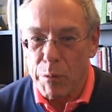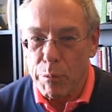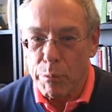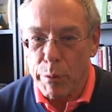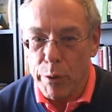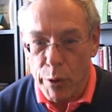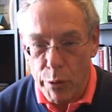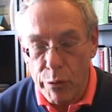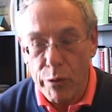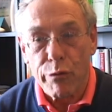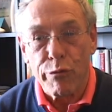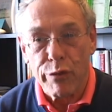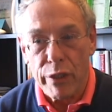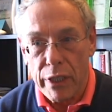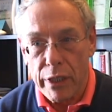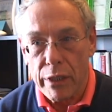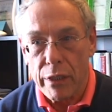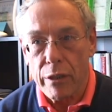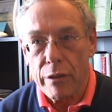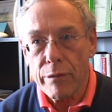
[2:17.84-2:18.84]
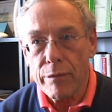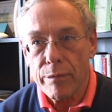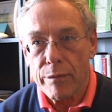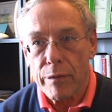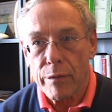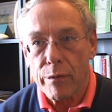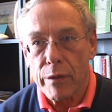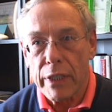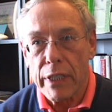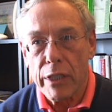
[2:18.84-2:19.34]
produce a video
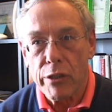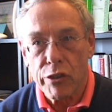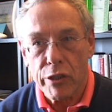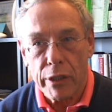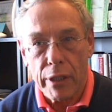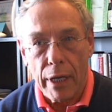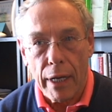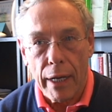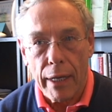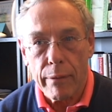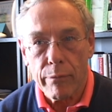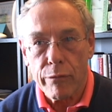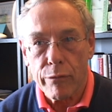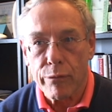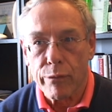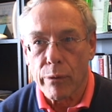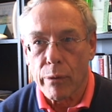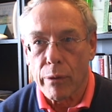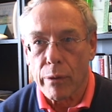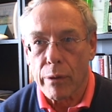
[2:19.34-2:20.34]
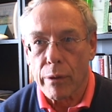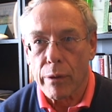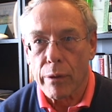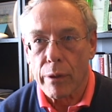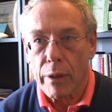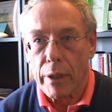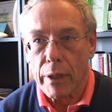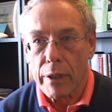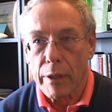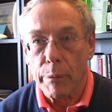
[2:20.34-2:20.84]
each time
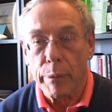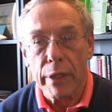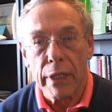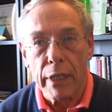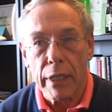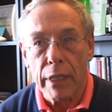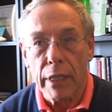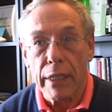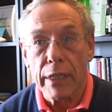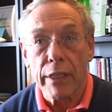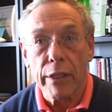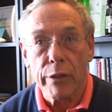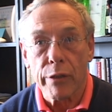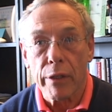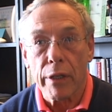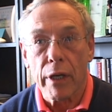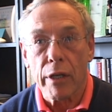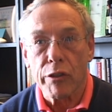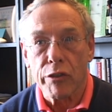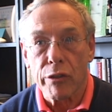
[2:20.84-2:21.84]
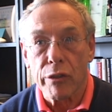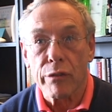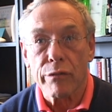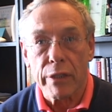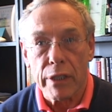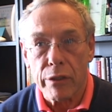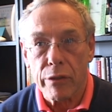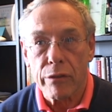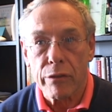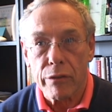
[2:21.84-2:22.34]
for the beginning, the introduction of
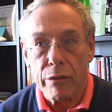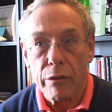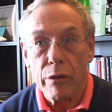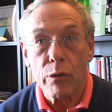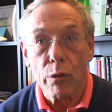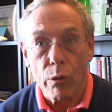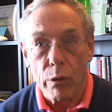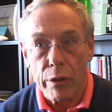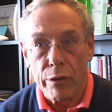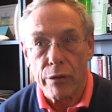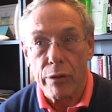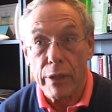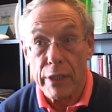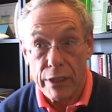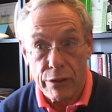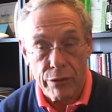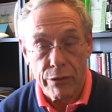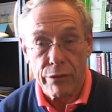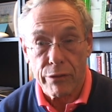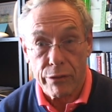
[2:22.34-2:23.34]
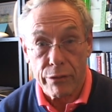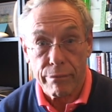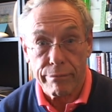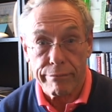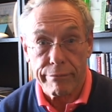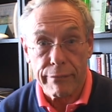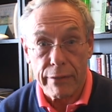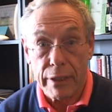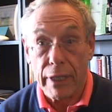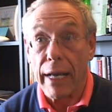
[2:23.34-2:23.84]
each course, each
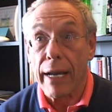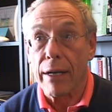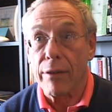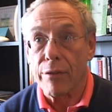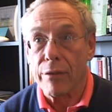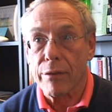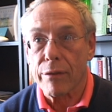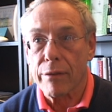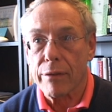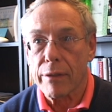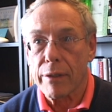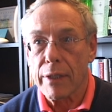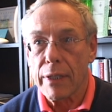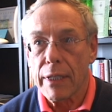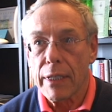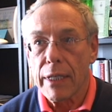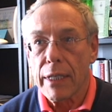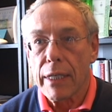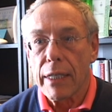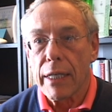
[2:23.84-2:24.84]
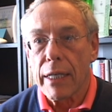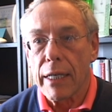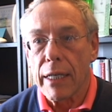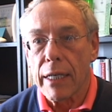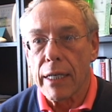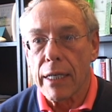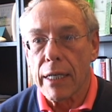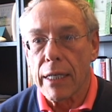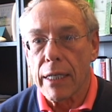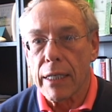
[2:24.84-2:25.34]
class.
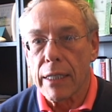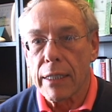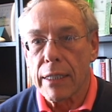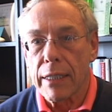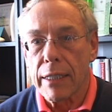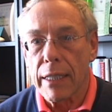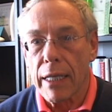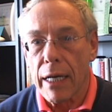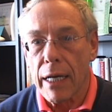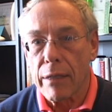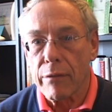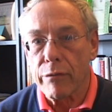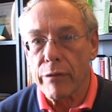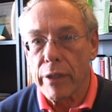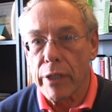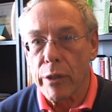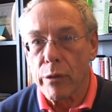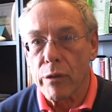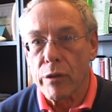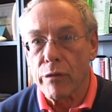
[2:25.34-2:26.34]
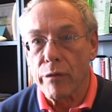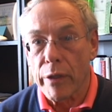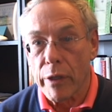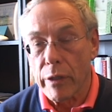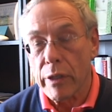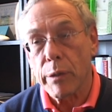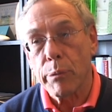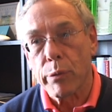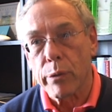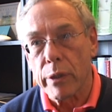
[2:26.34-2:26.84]
And that video is
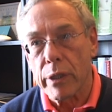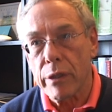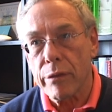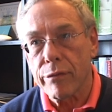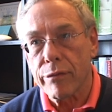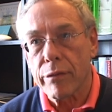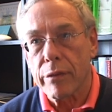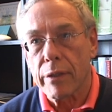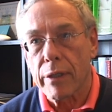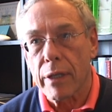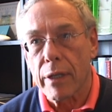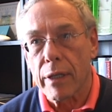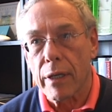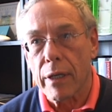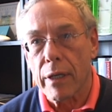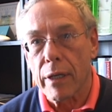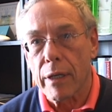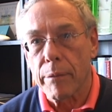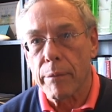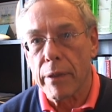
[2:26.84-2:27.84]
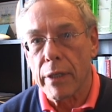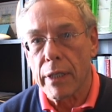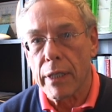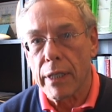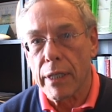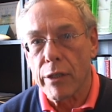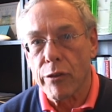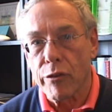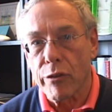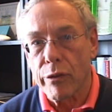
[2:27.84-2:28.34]
fairly brief. It
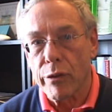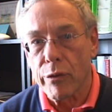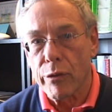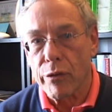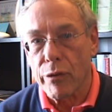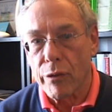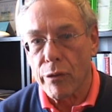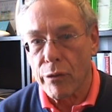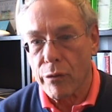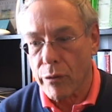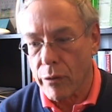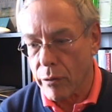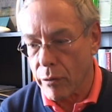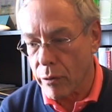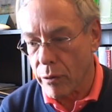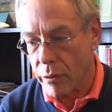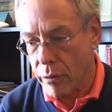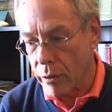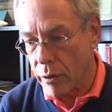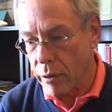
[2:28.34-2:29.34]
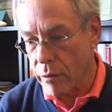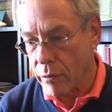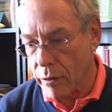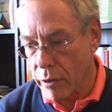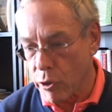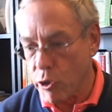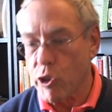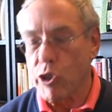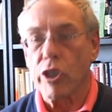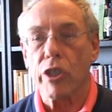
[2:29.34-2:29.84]
introduces
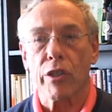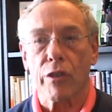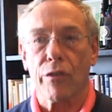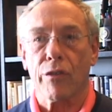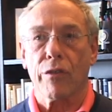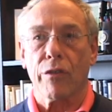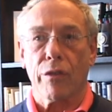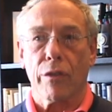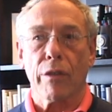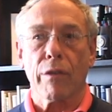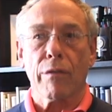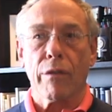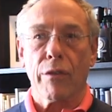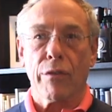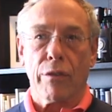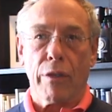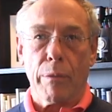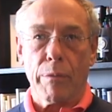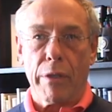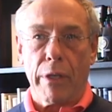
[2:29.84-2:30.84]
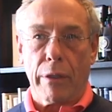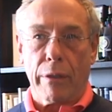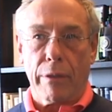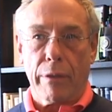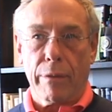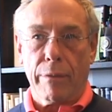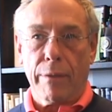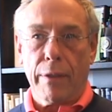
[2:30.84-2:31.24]
the gist of the subject.